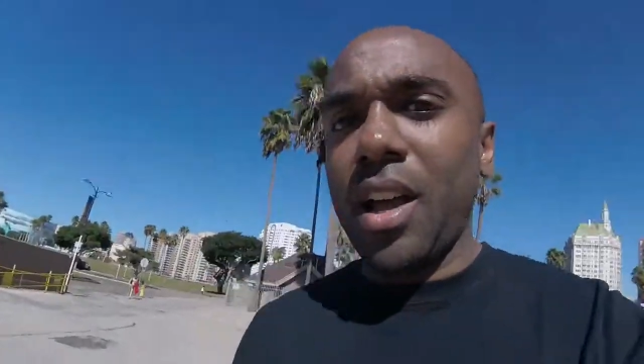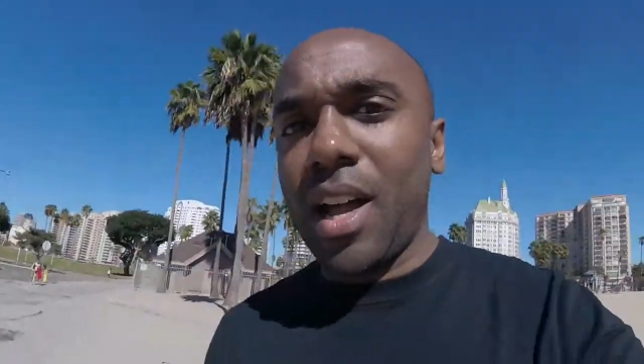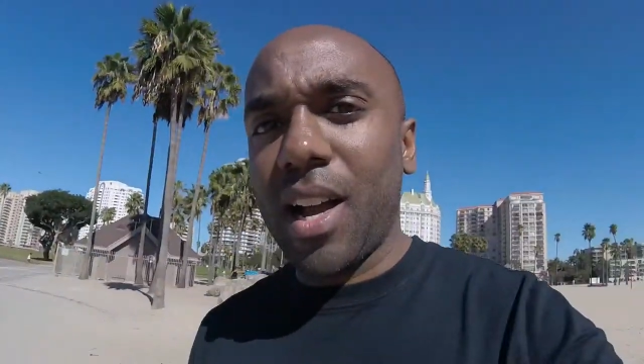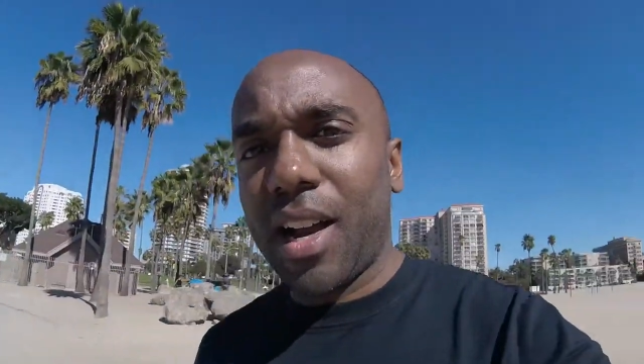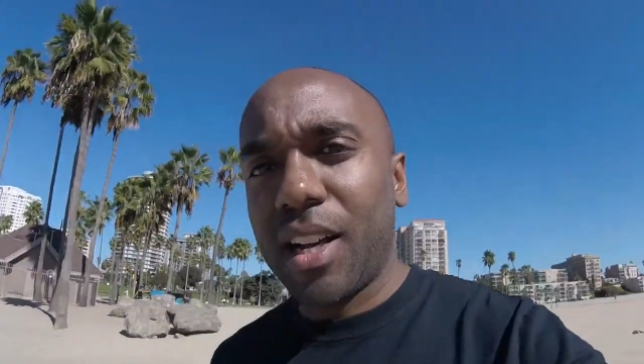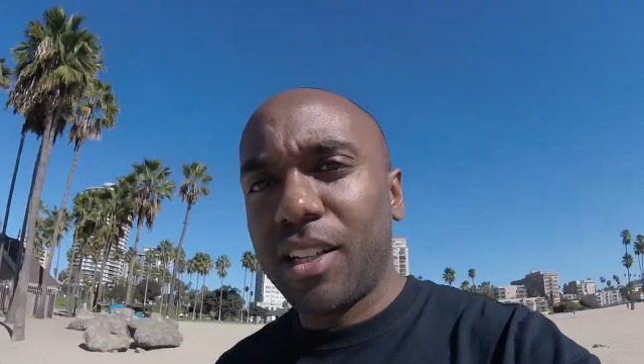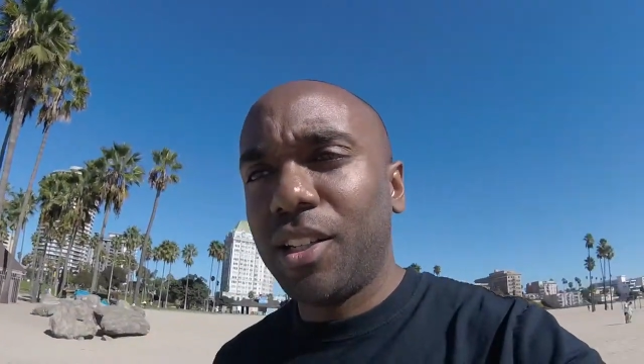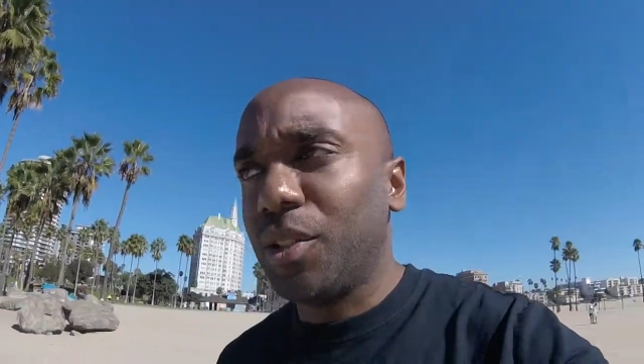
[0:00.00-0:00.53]

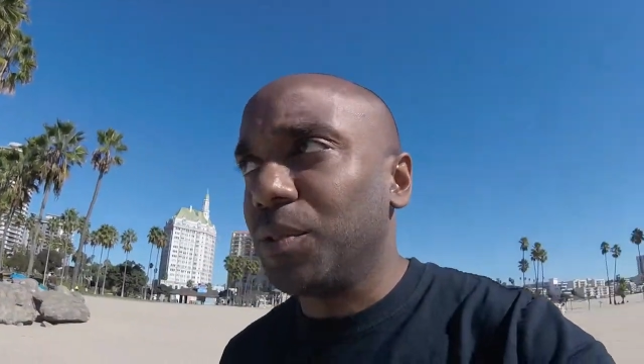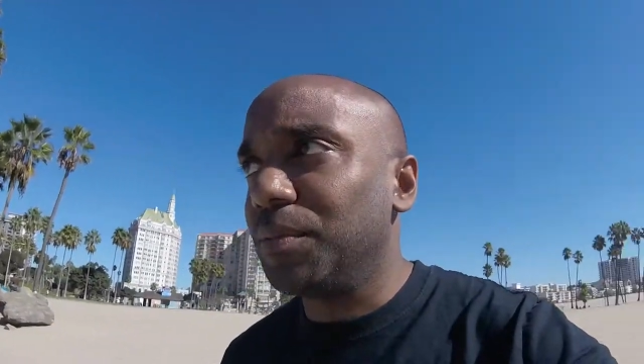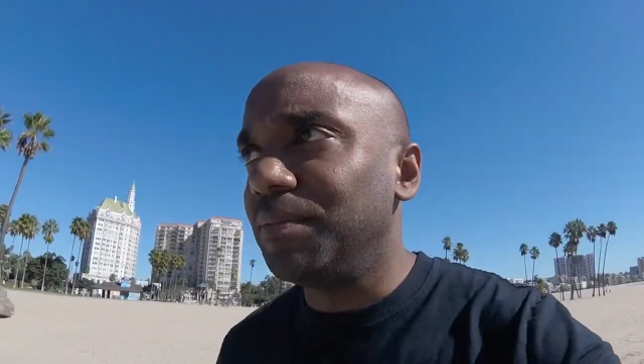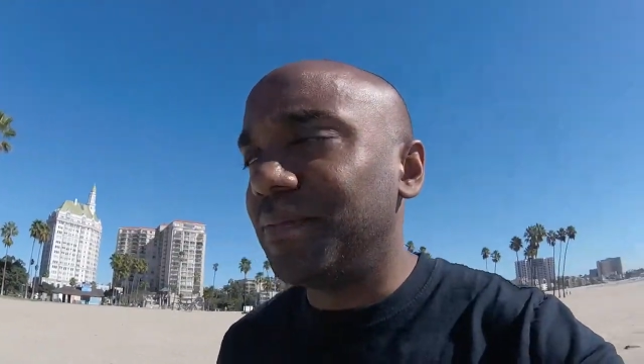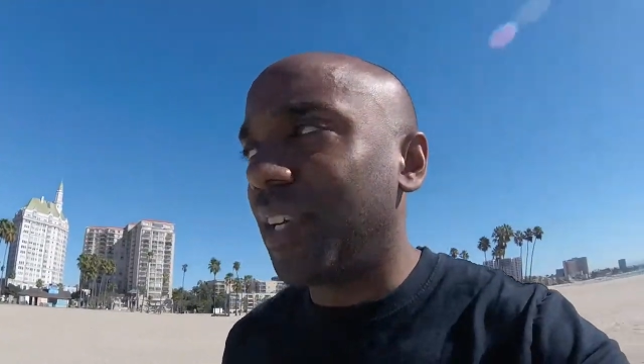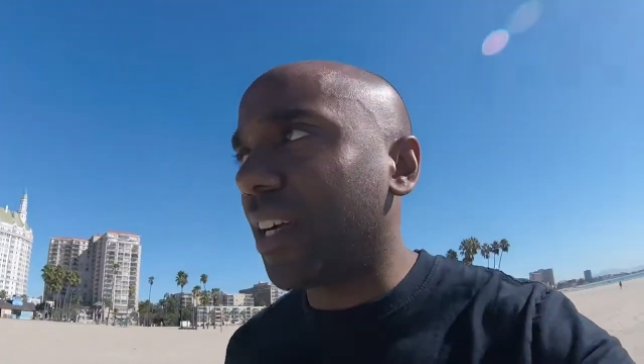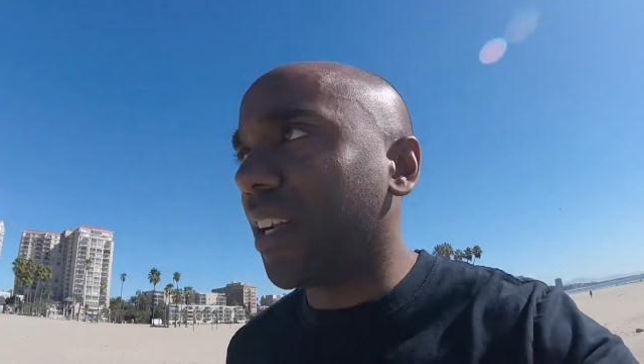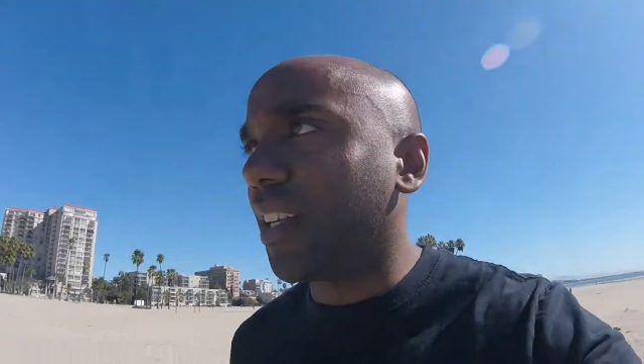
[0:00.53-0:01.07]
I gotta go.
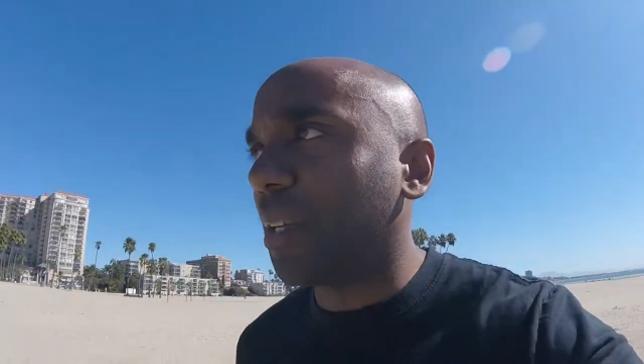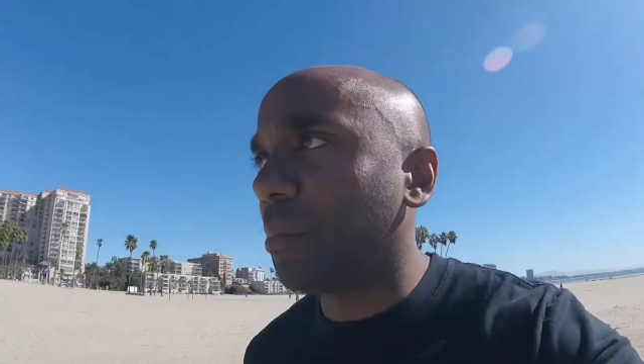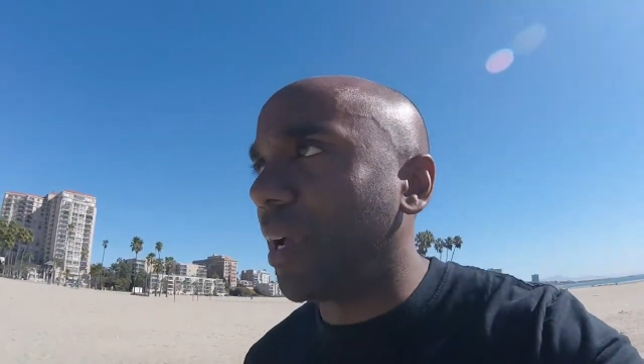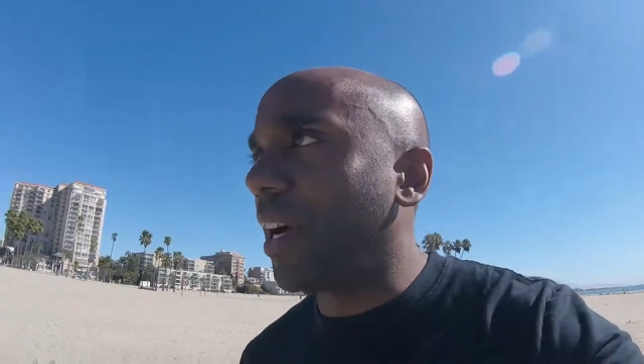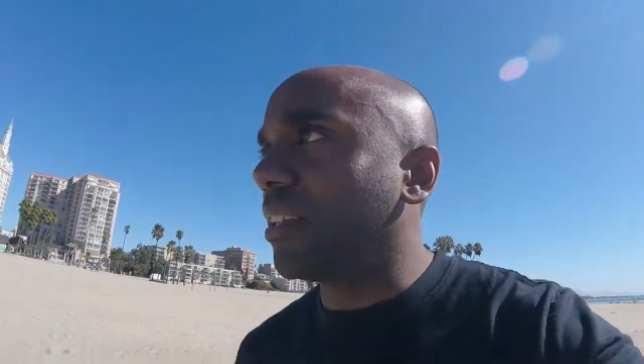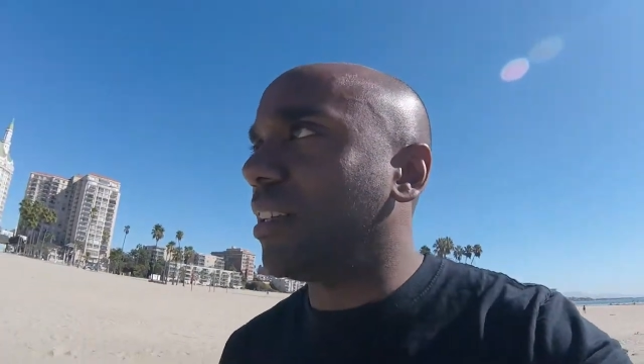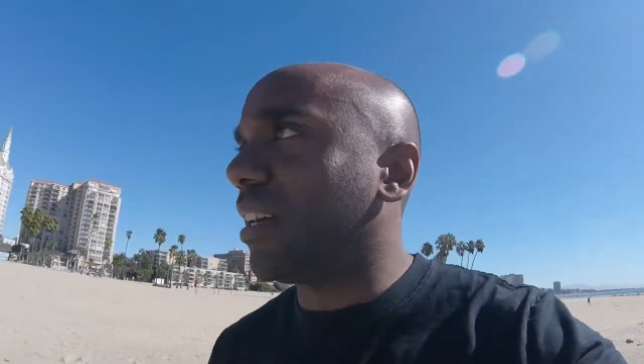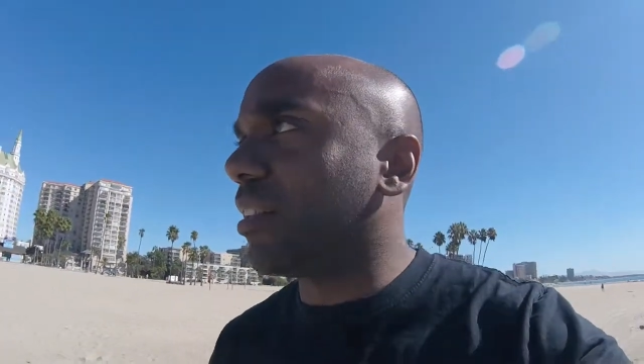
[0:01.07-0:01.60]
I gotta get
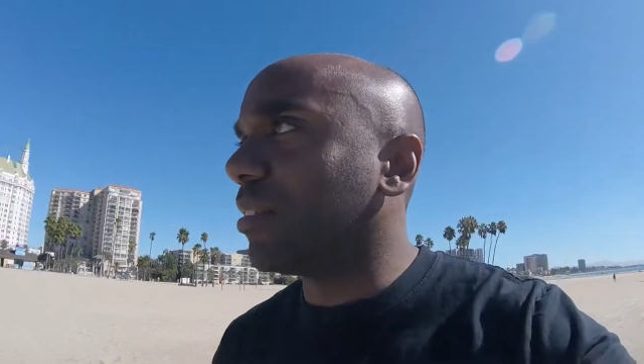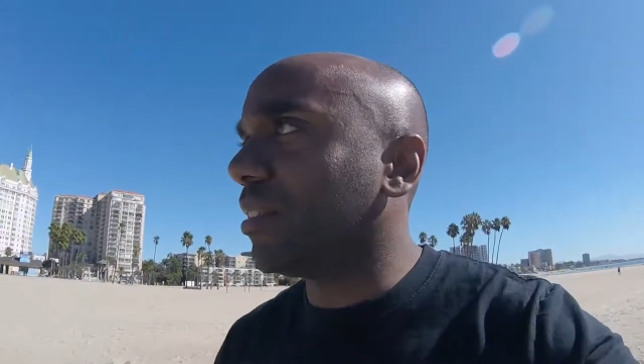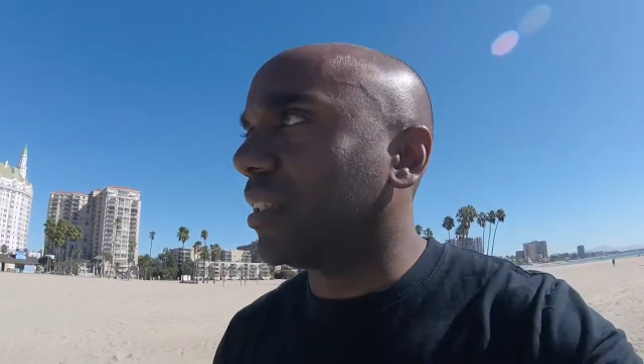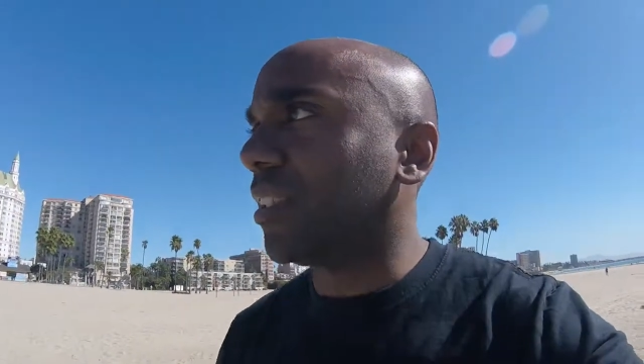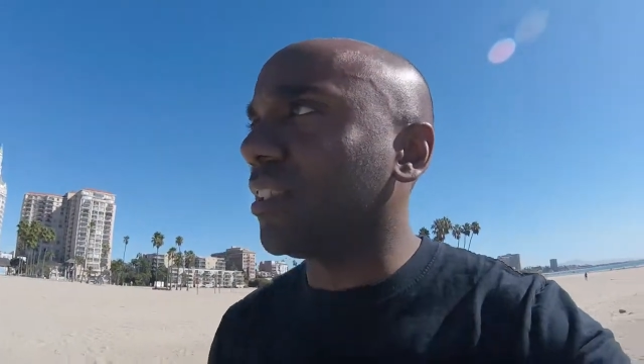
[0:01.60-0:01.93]
back now.